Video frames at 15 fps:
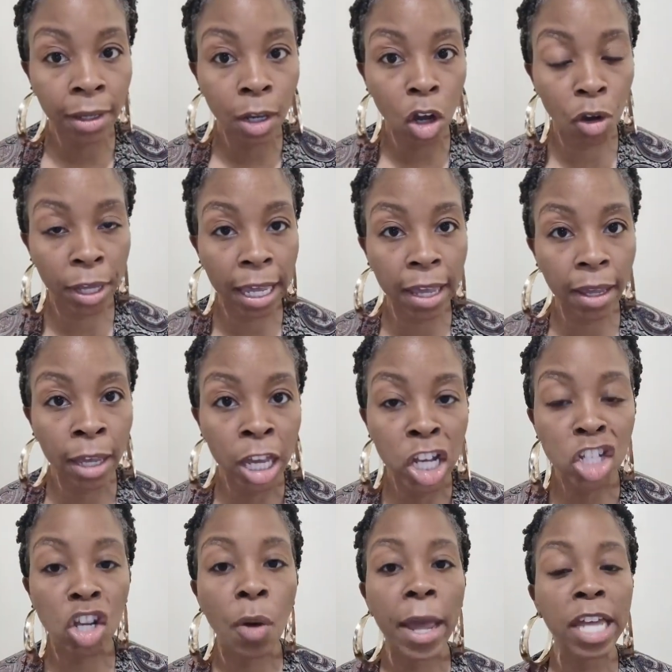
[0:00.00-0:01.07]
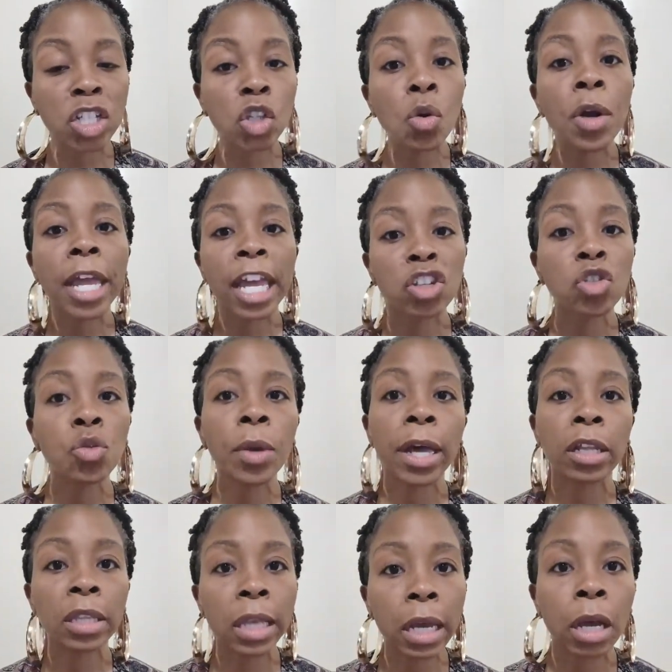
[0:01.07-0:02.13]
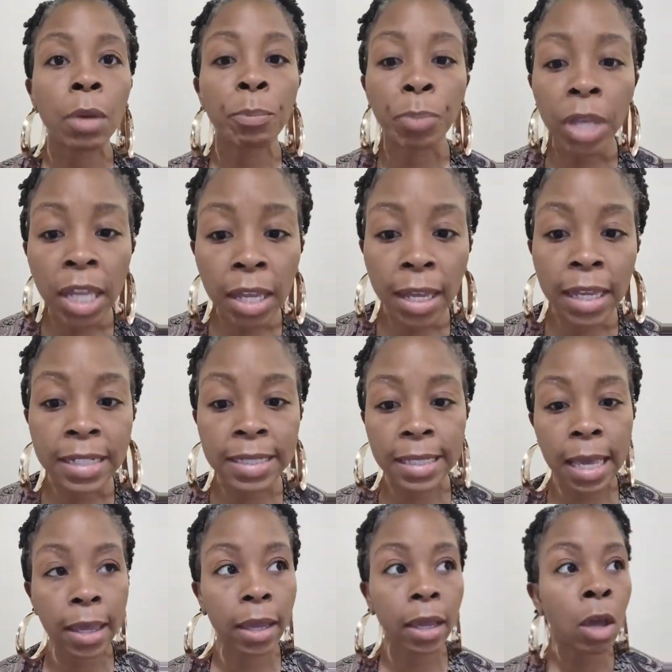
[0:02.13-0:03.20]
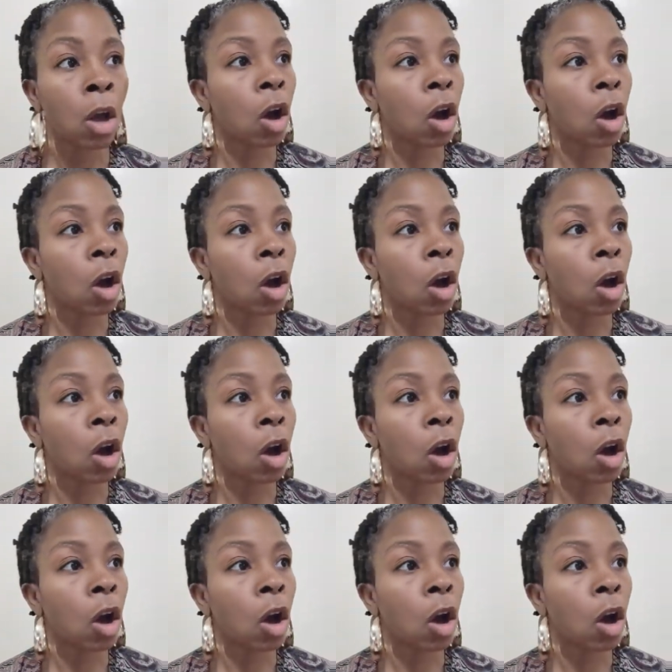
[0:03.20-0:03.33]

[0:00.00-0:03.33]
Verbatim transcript: Okay. So as long as you out there competing saying,